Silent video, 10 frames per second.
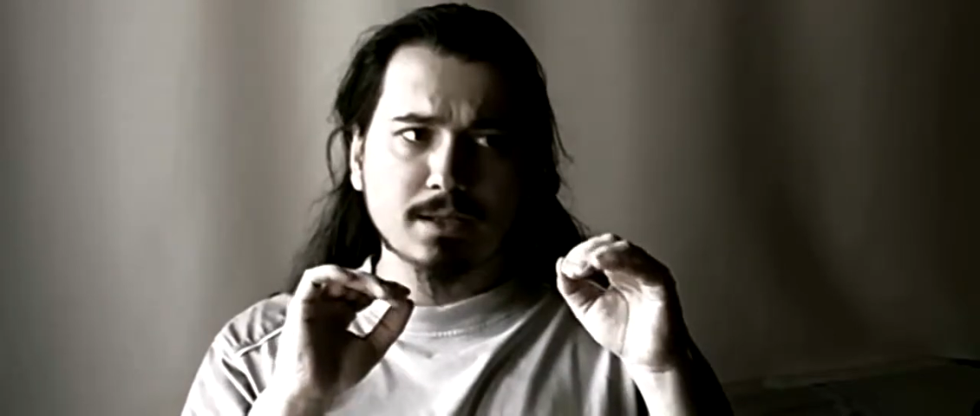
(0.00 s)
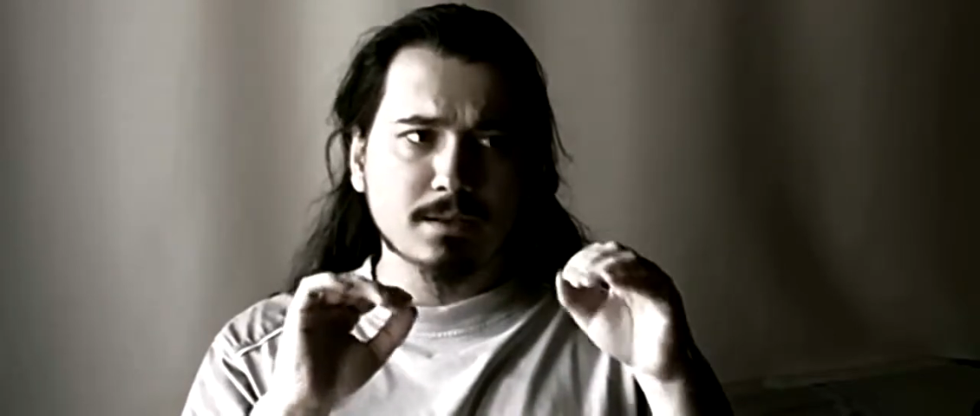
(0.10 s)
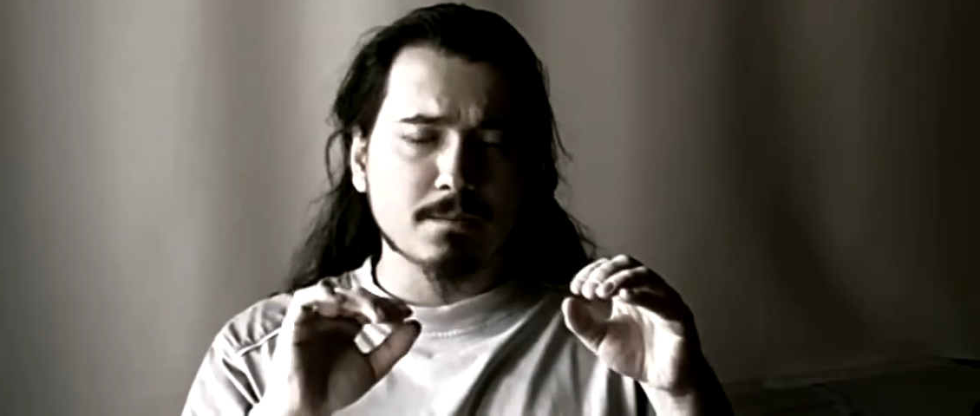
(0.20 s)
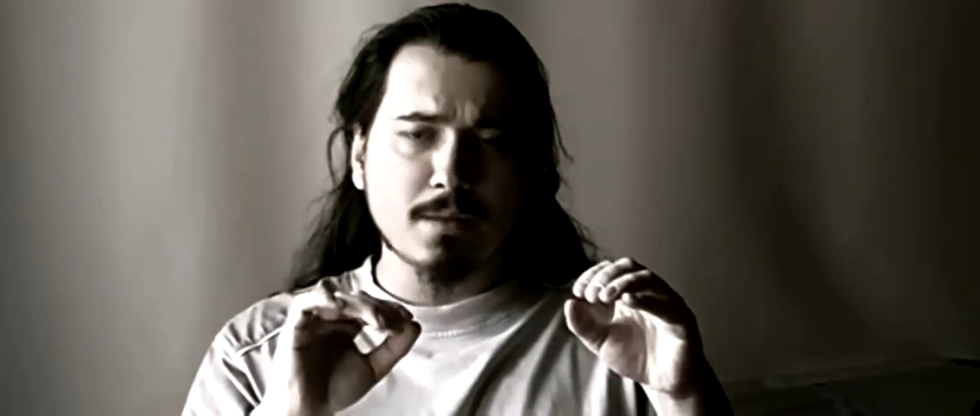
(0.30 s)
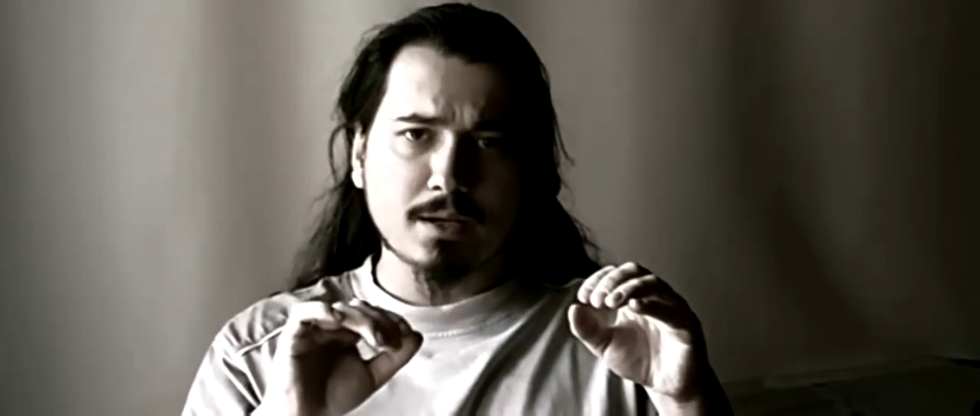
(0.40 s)

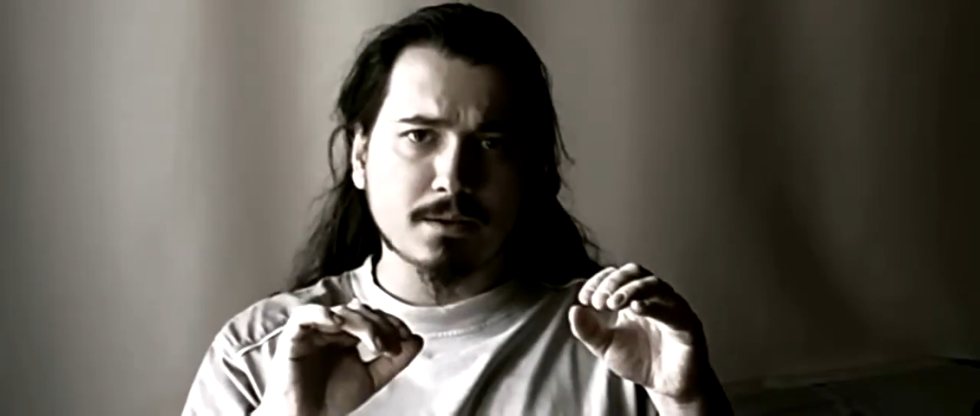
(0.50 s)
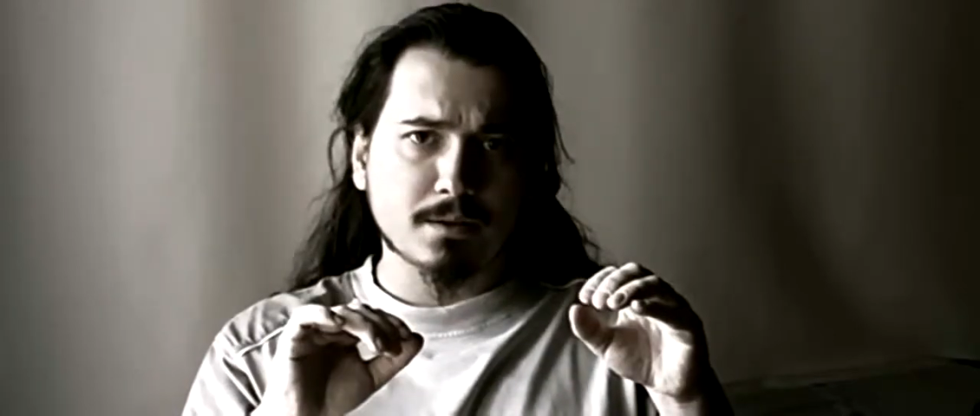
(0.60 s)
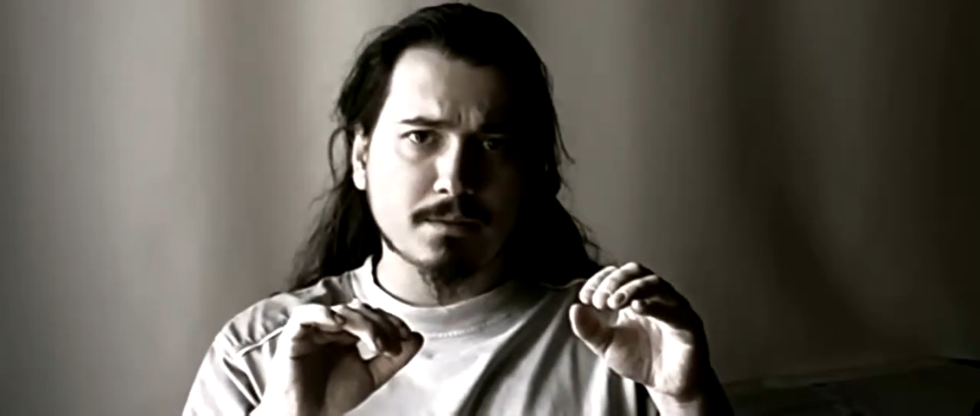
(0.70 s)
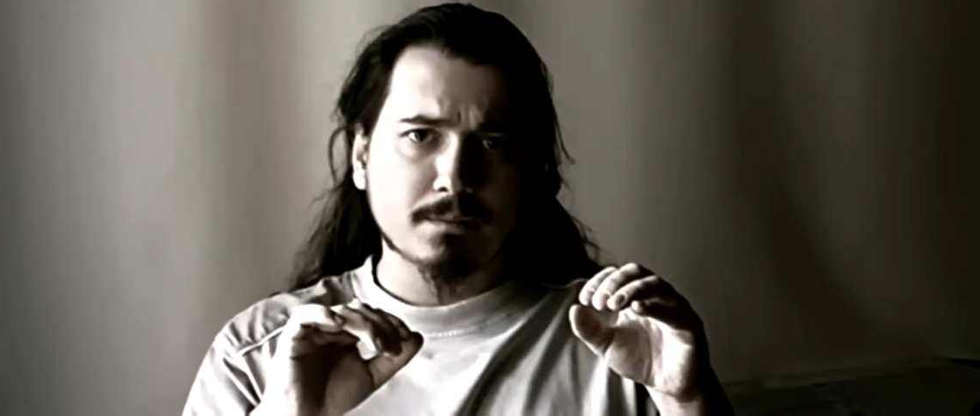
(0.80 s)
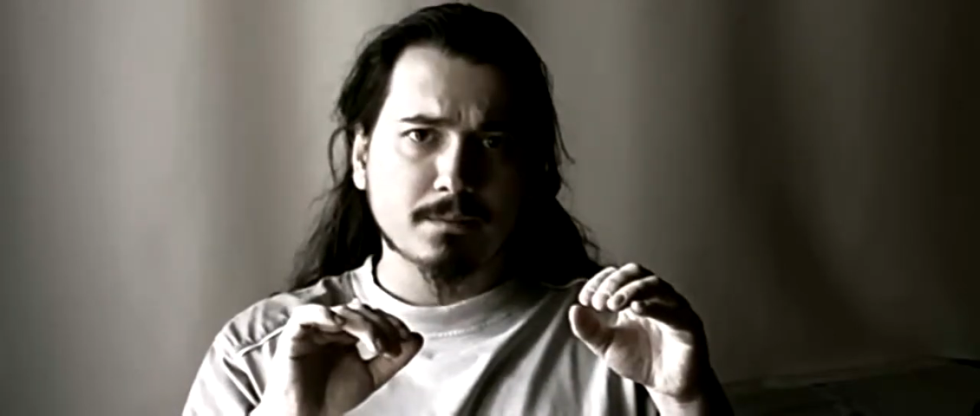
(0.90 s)
didn't matter.